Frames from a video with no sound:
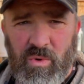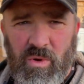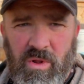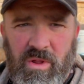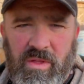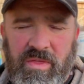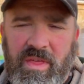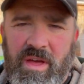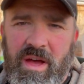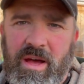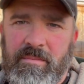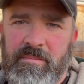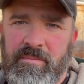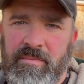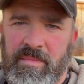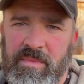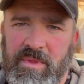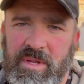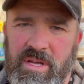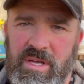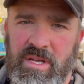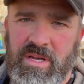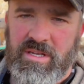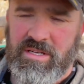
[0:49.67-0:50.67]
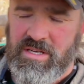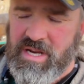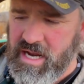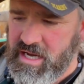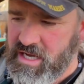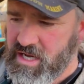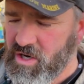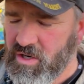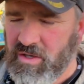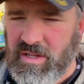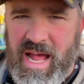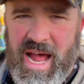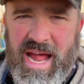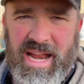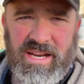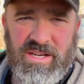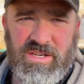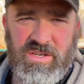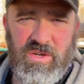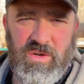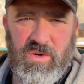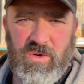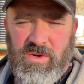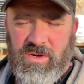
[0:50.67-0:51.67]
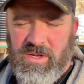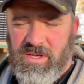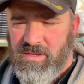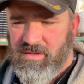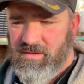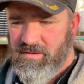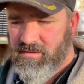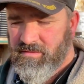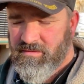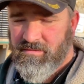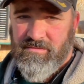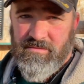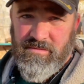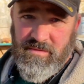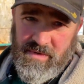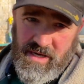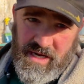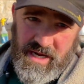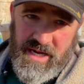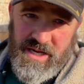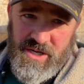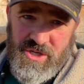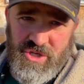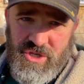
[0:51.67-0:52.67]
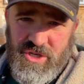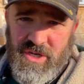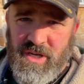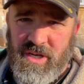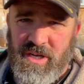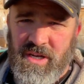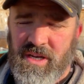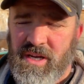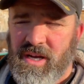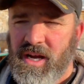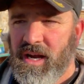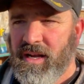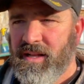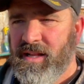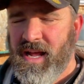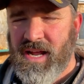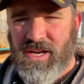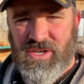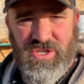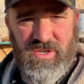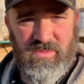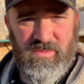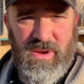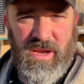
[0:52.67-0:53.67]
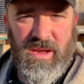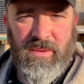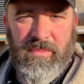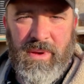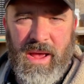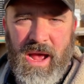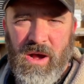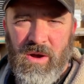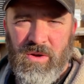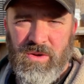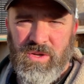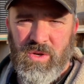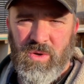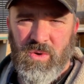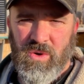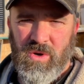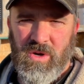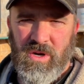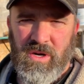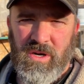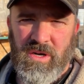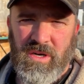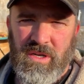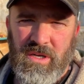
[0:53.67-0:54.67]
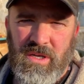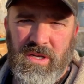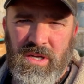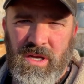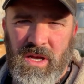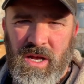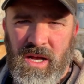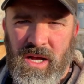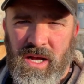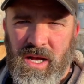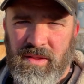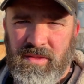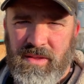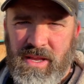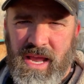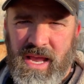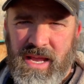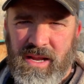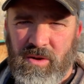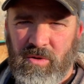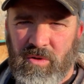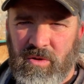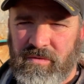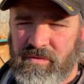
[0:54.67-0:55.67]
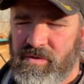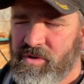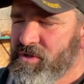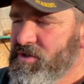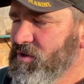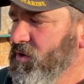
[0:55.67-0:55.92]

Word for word: rule of thumb, take your latitude-ish, and that should be about your uh, the angle of your